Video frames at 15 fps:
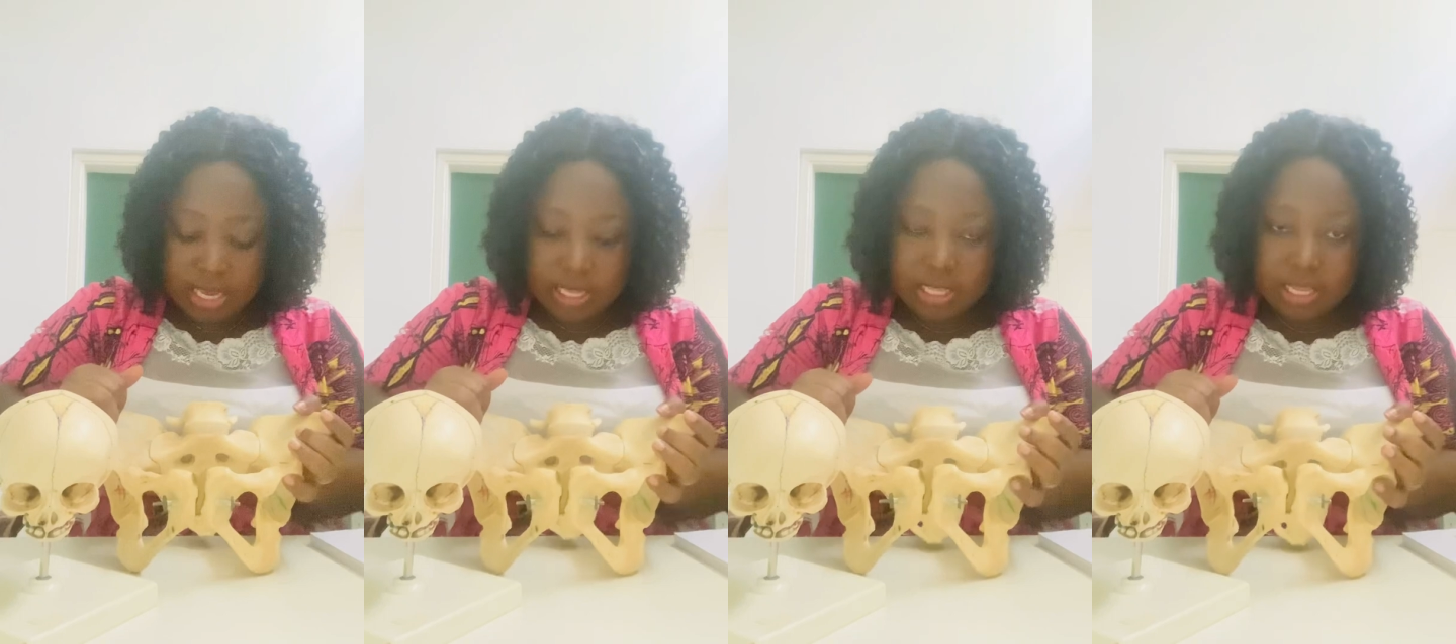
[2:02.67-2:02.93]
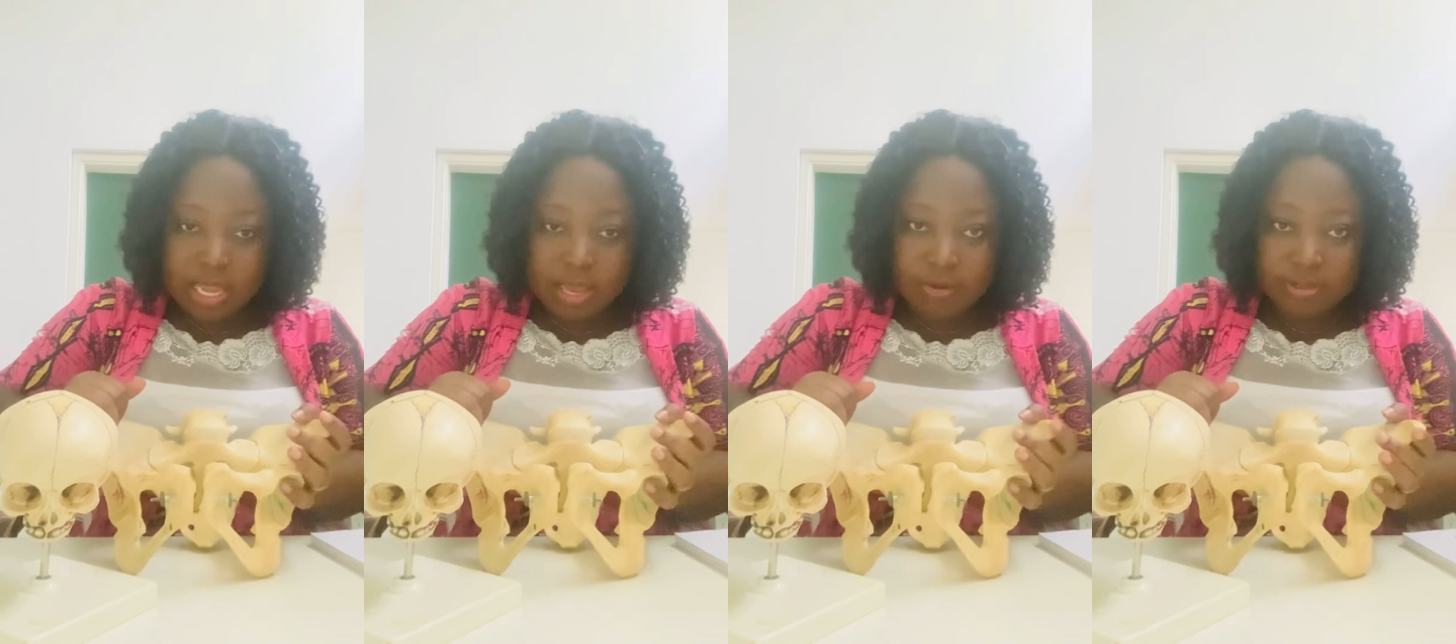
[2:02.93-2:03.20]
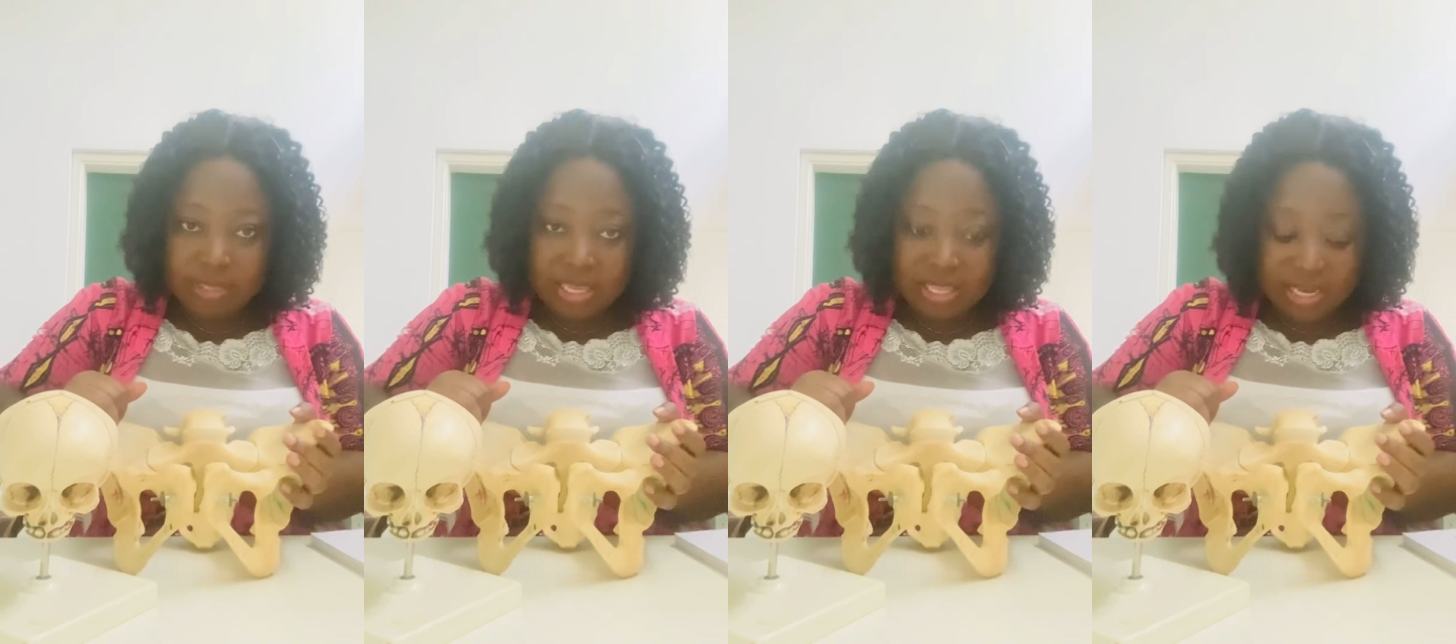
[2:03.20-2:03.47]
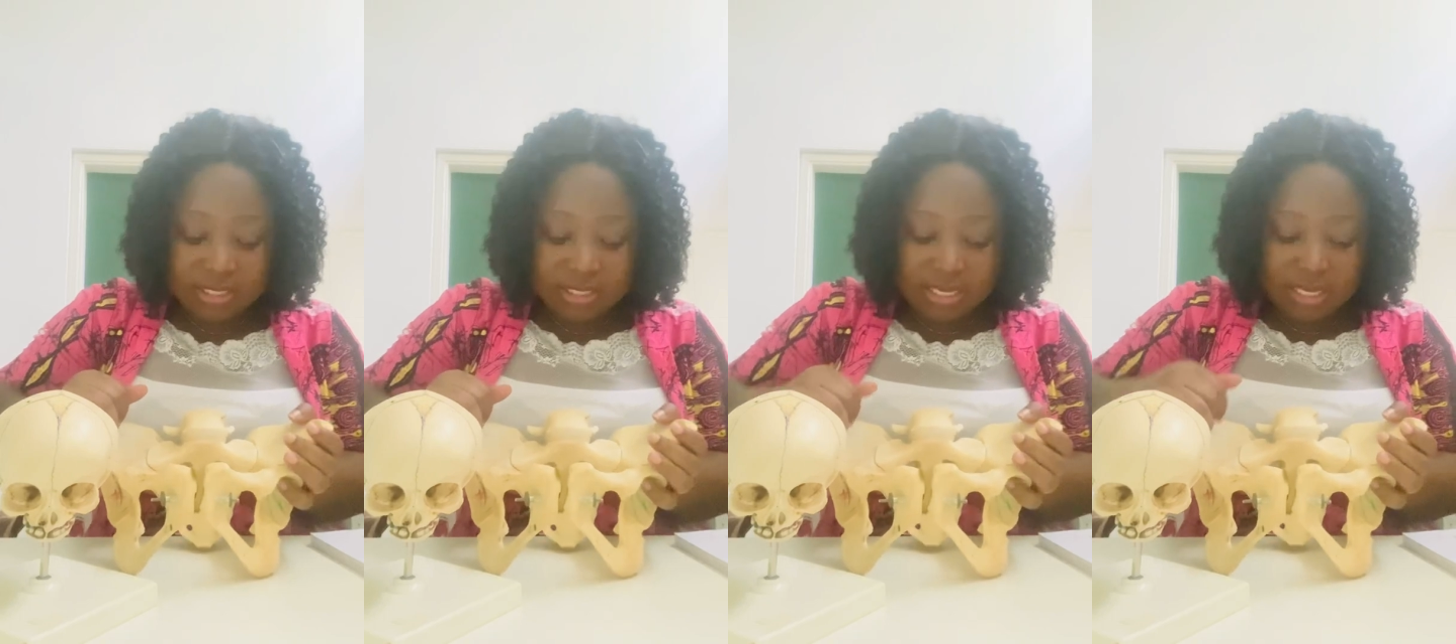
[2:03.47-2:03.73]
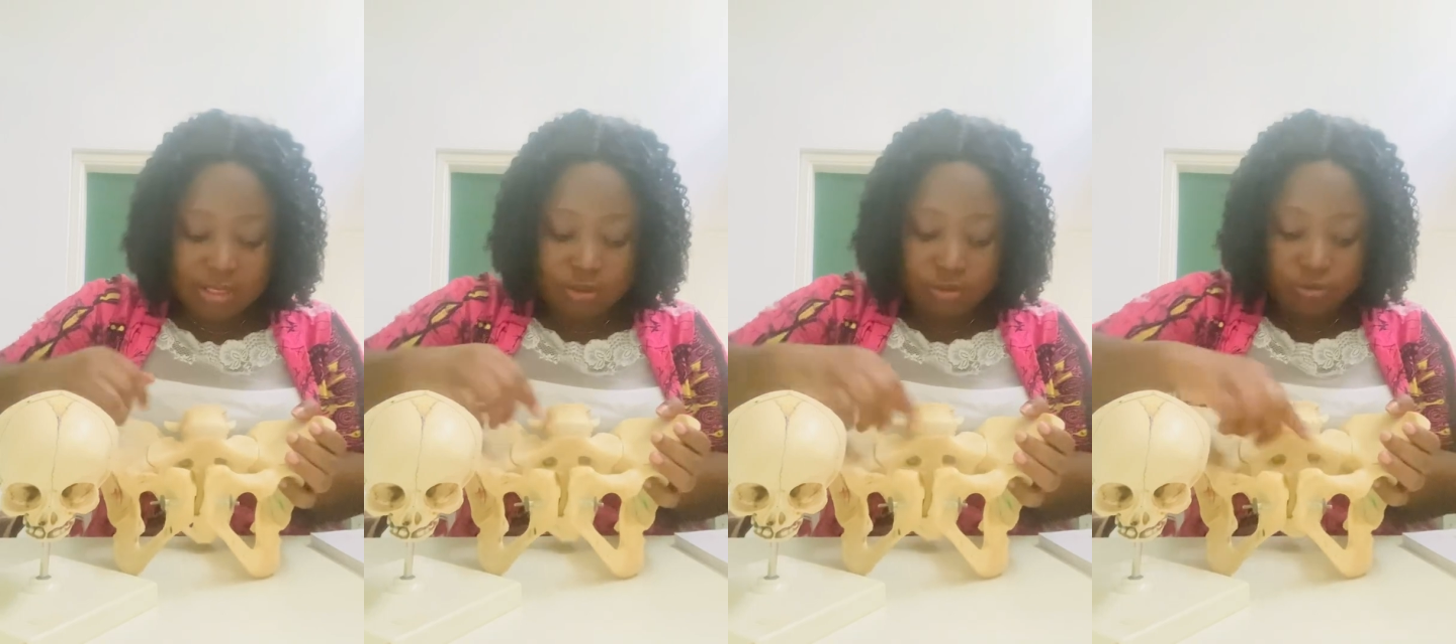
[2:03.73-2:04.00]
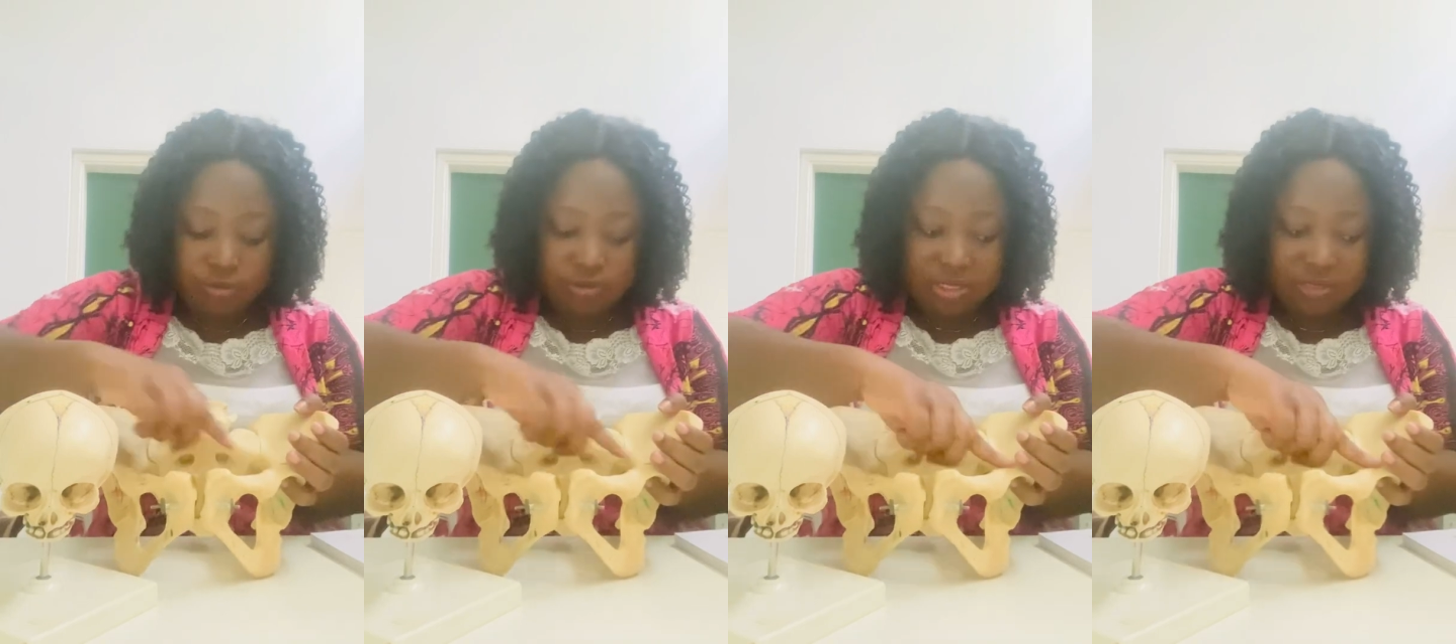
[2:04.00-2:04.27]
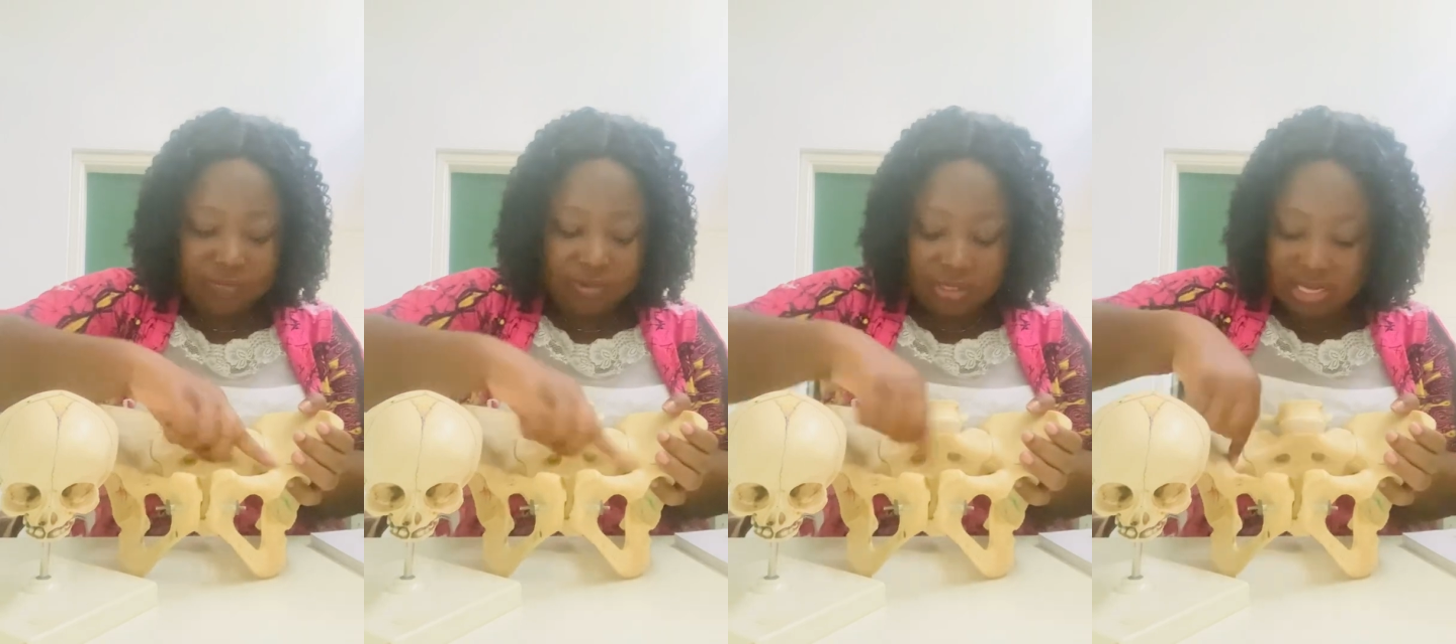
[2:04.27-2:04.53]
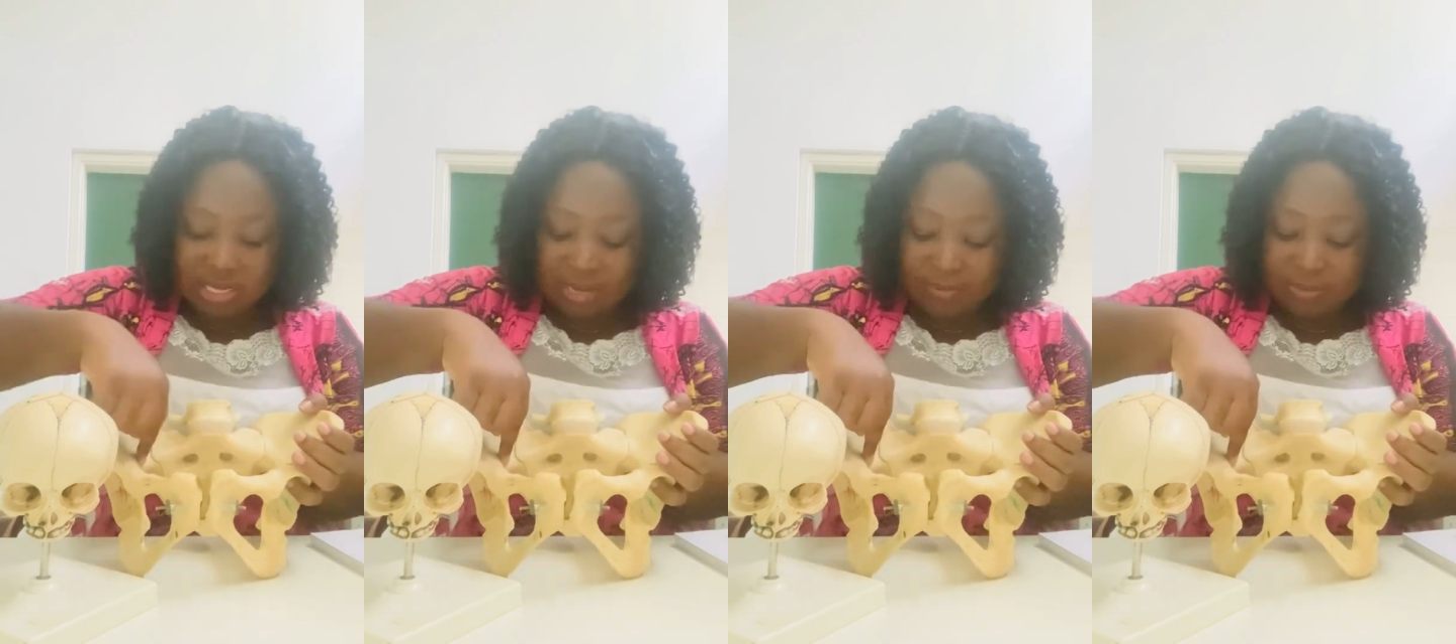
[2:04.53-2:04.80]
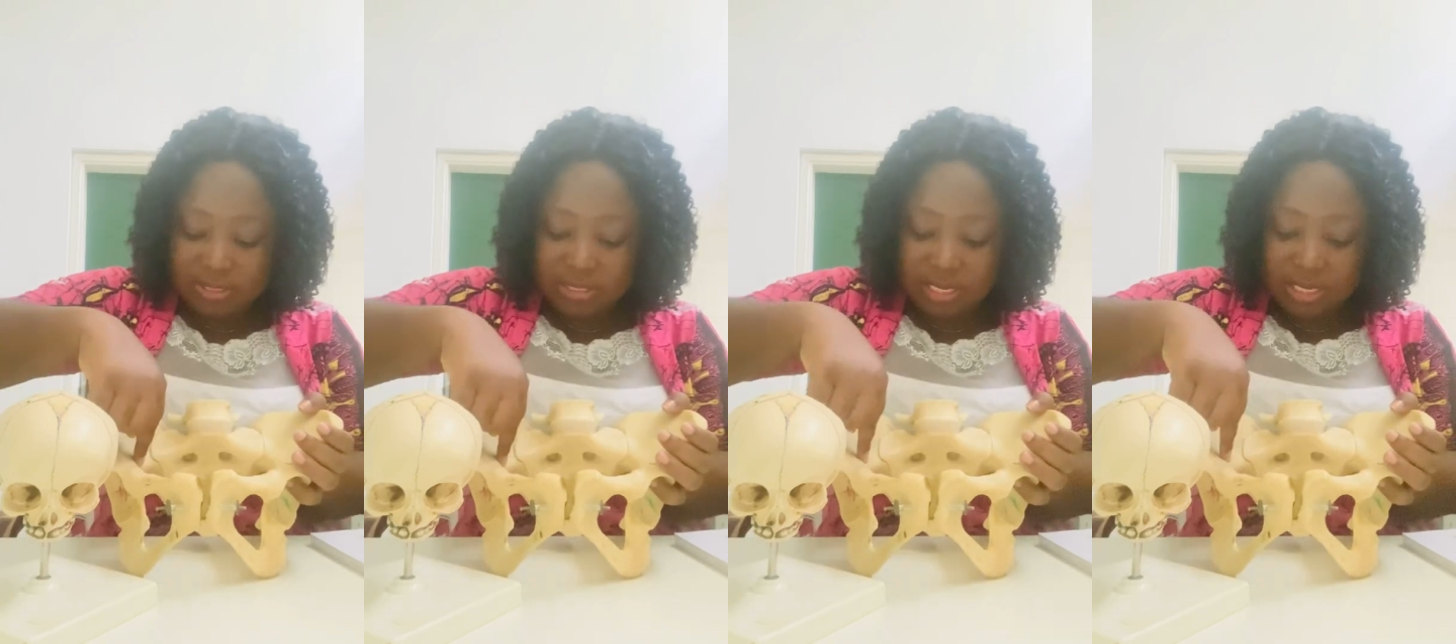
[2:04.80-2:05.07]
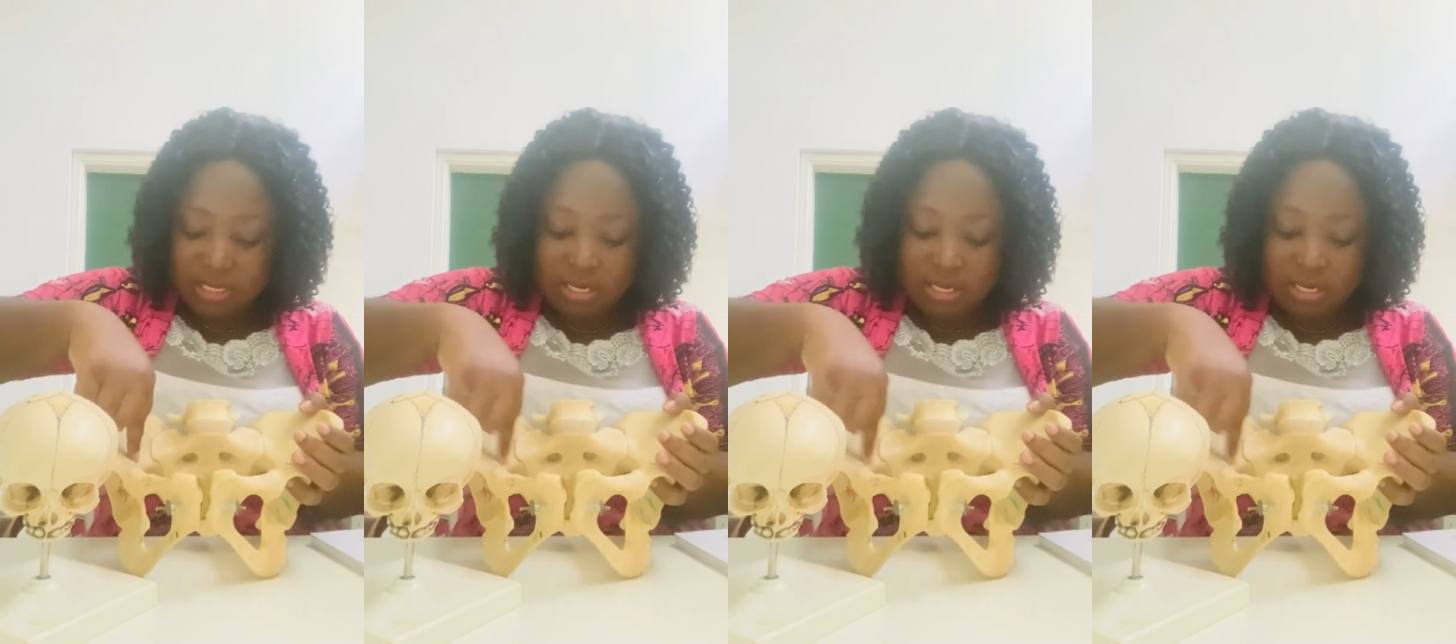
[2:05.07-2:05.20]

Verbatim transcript: Now, the next thing is your transverse diameter.